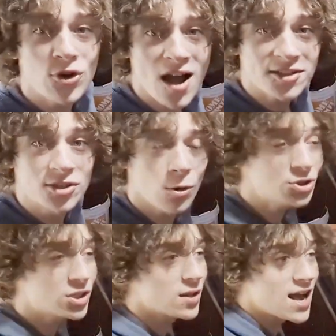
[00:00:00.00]
you're not
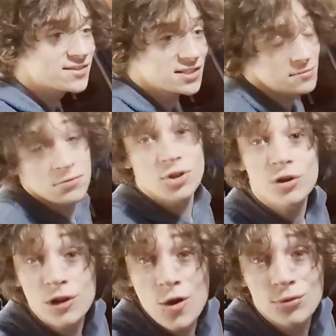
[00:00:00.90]
socializing,
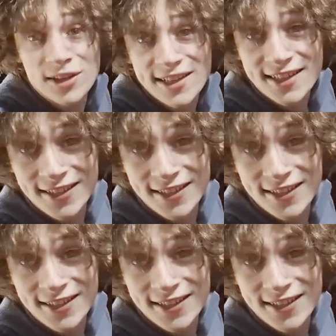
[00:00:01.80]
you're lonely.